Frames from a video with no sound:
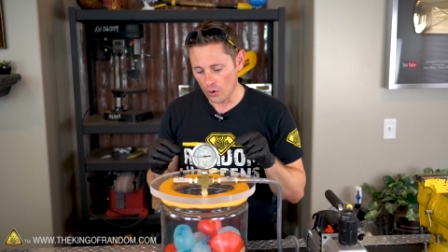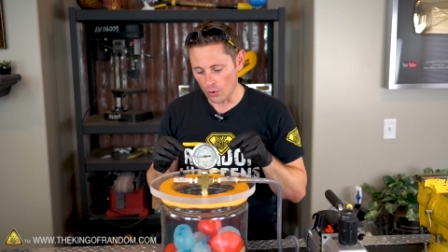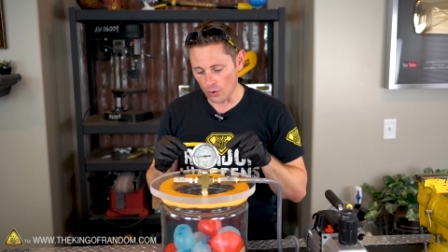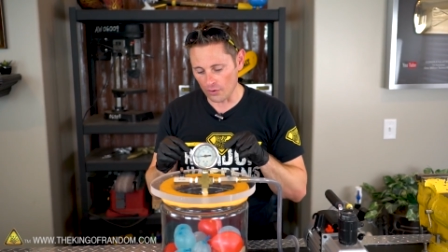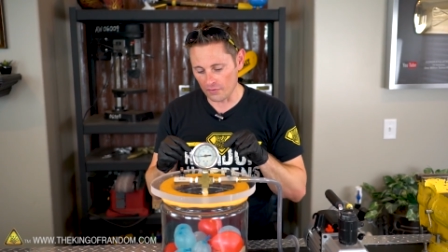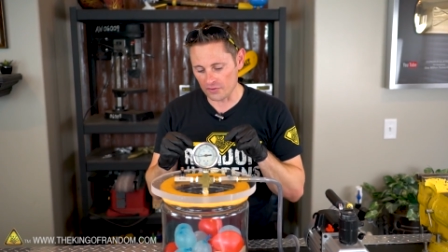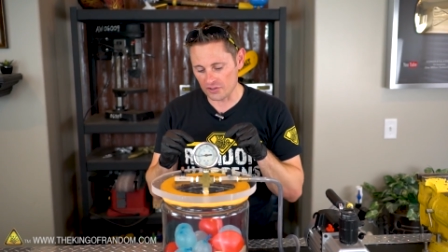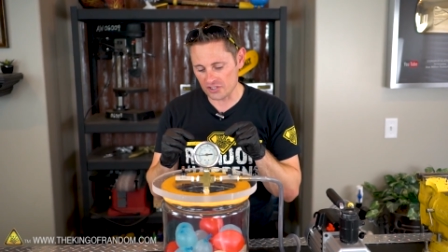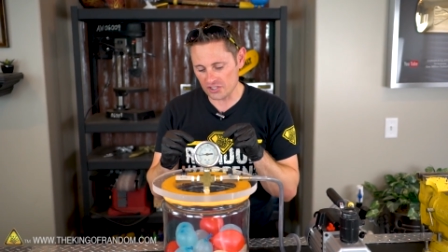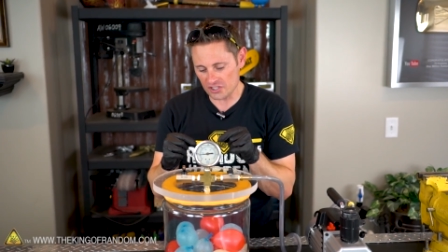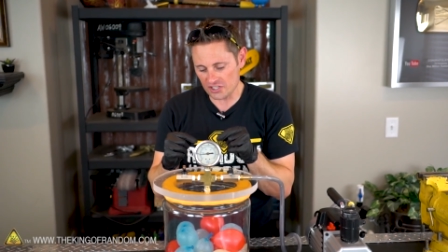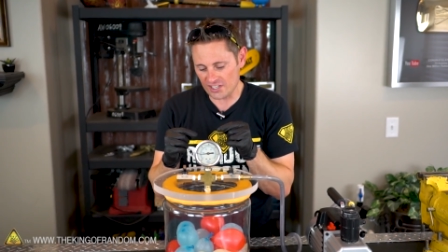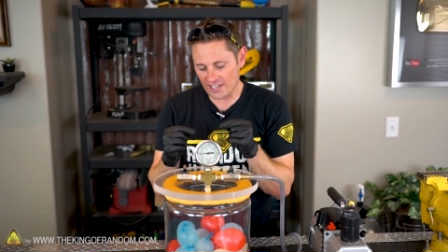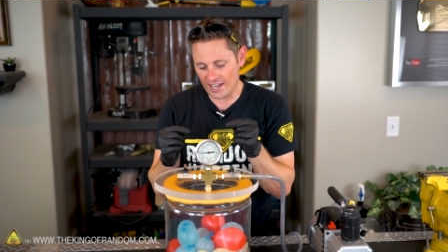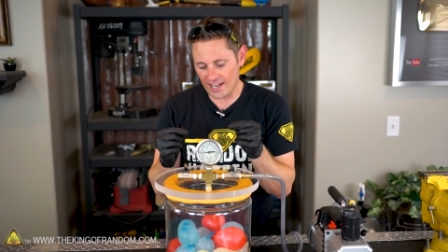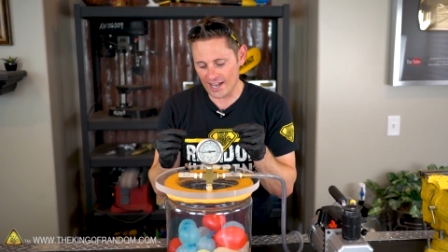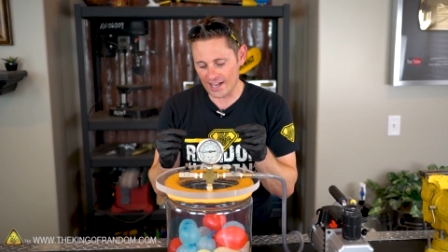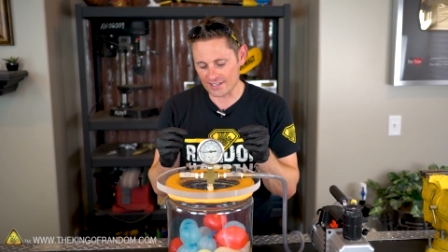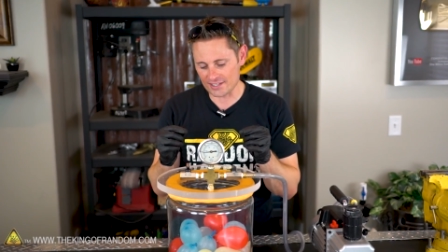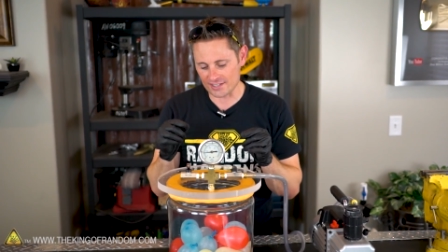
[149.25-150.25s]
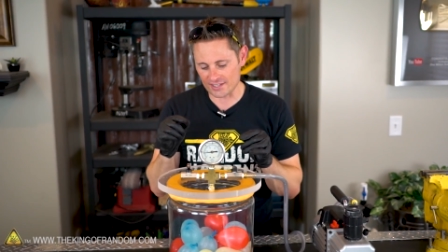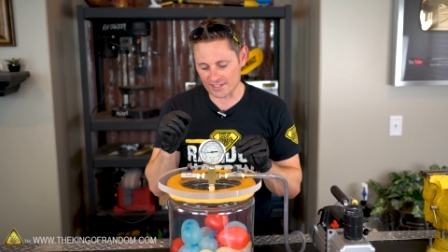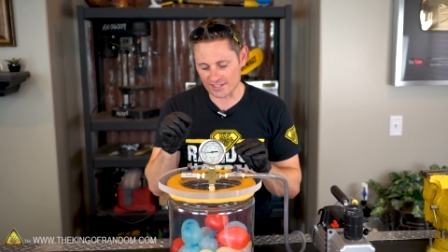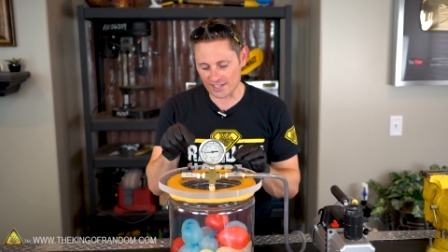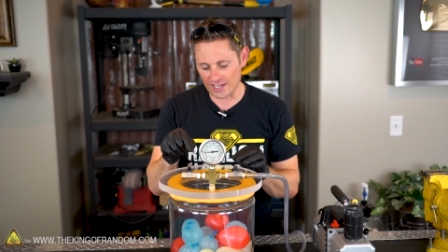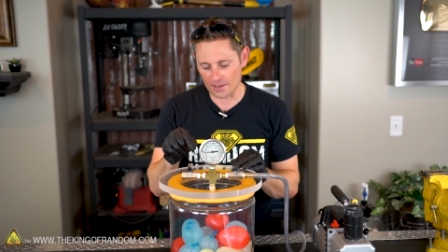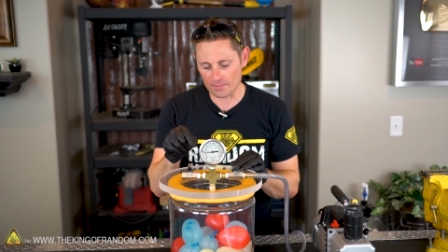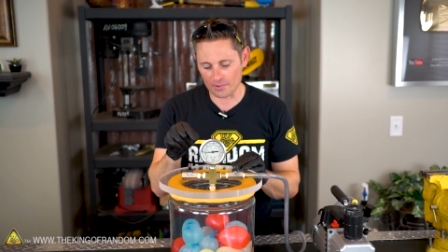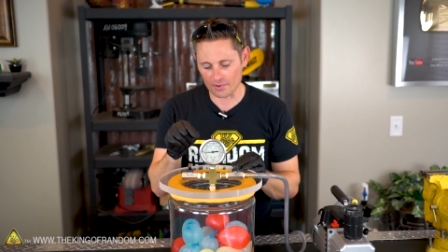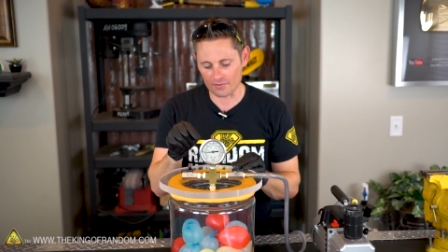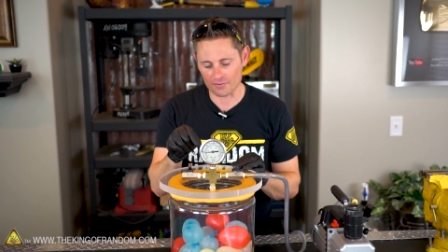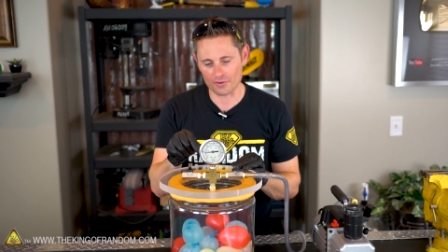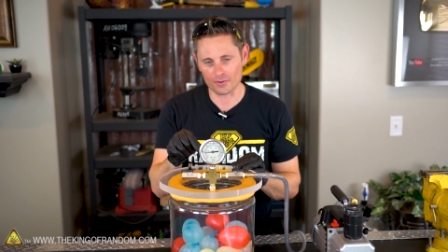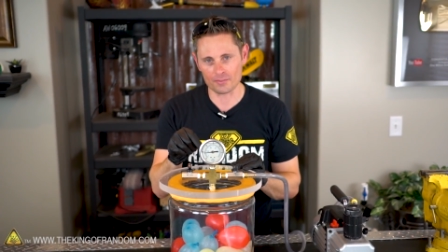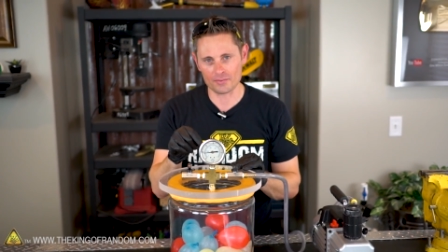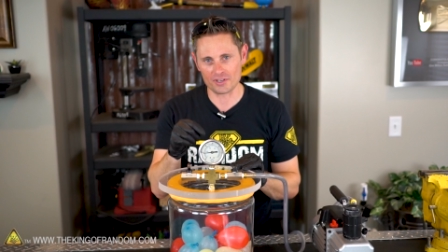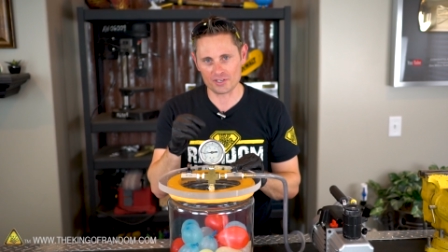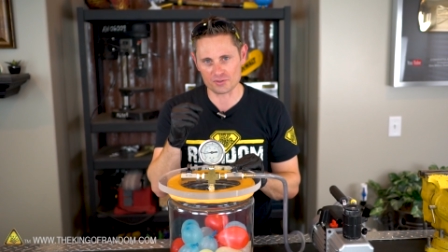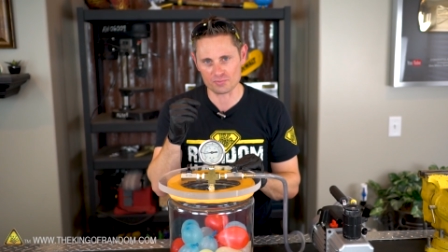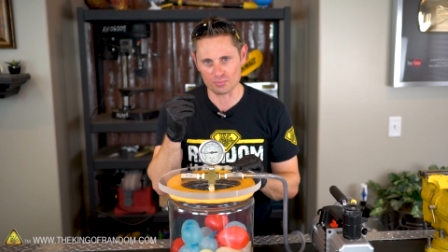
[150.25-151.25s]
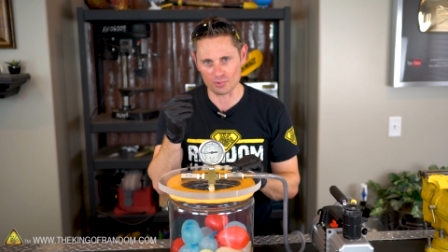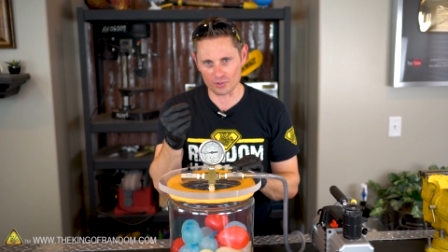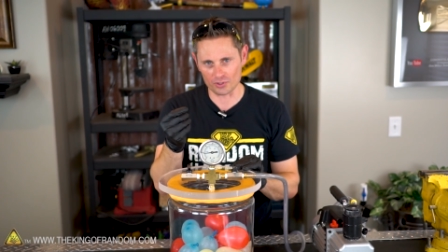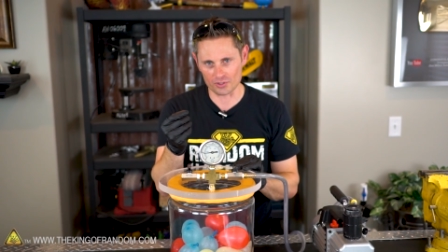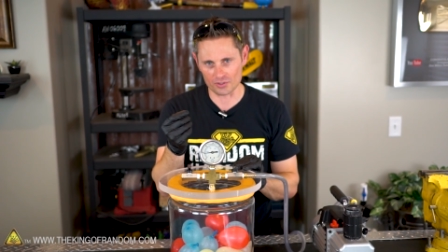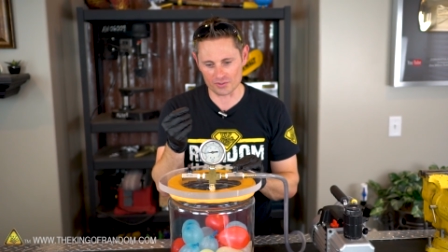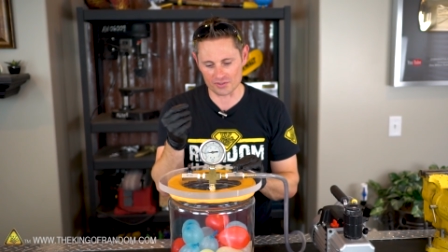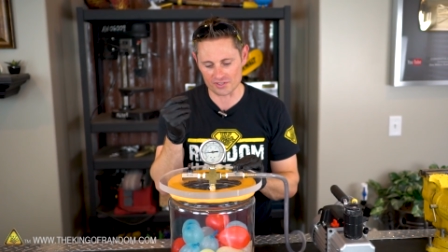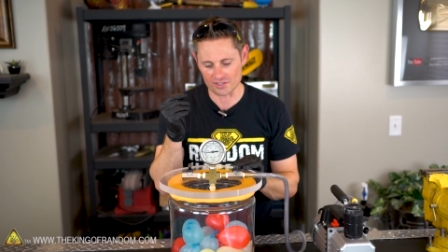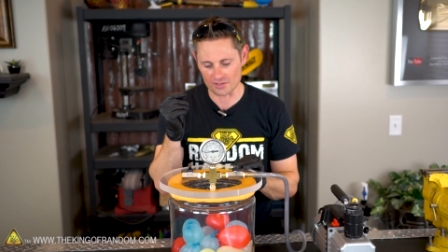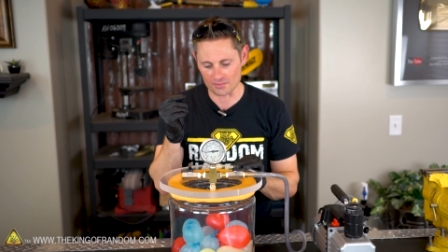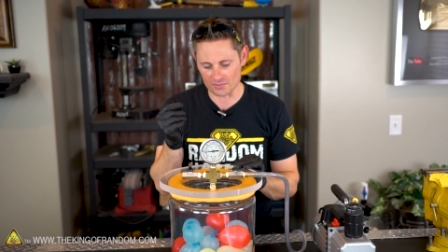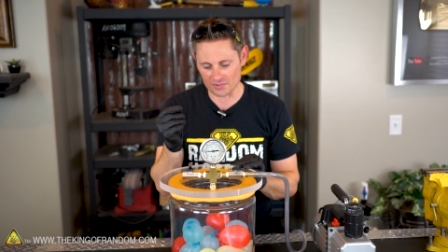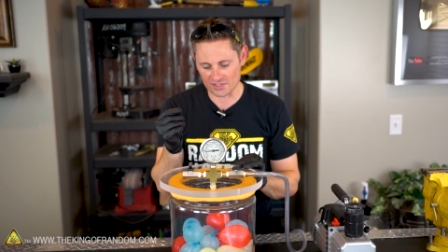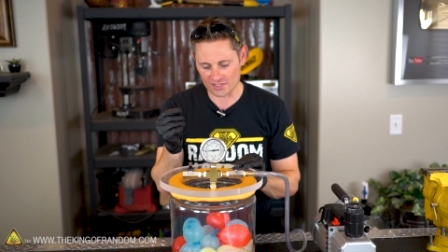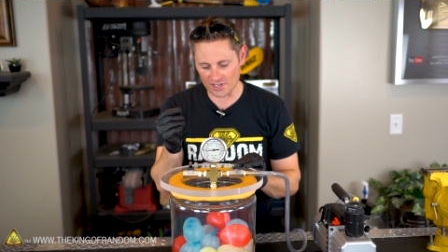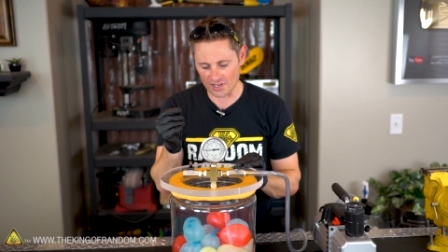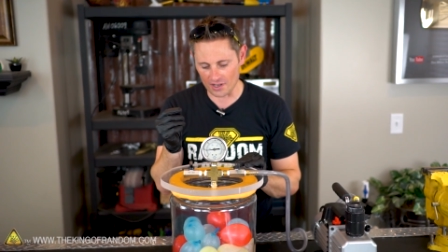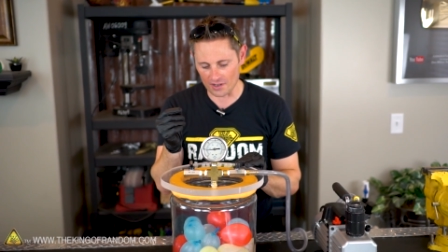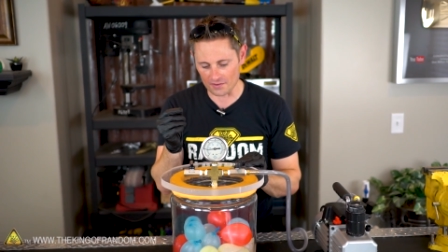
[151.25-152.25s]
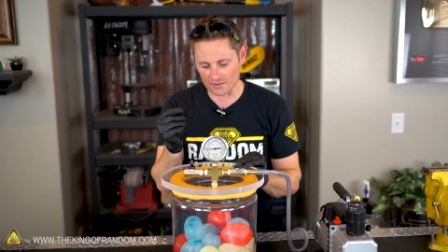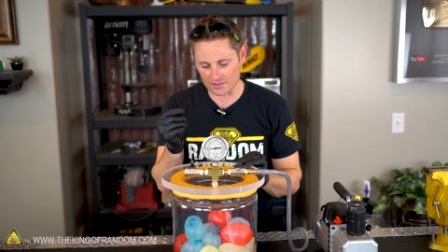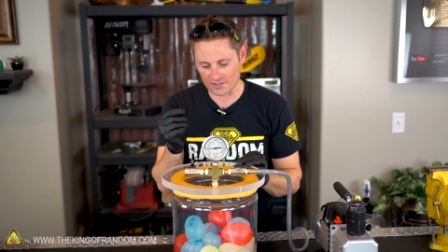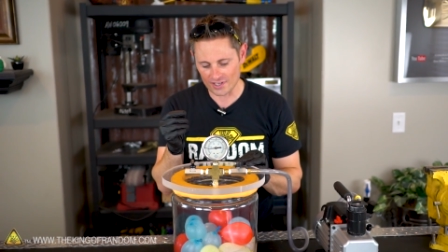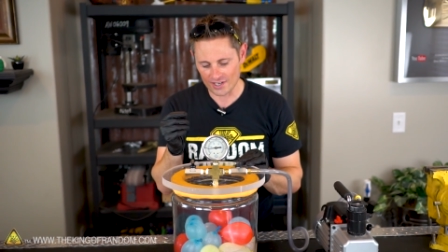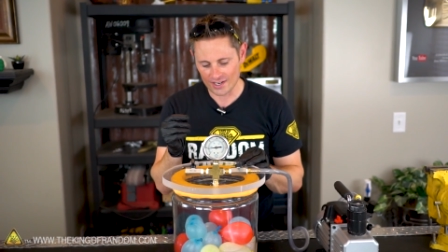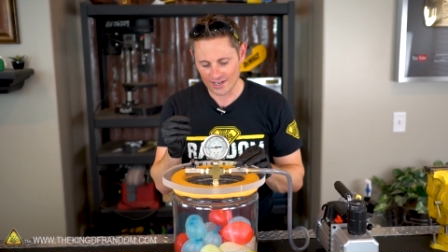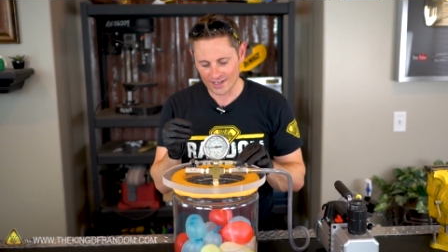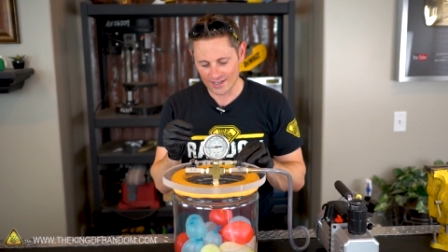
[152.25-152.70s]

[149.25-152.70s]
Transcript: or if it's just gas escaping from these balloons themselves.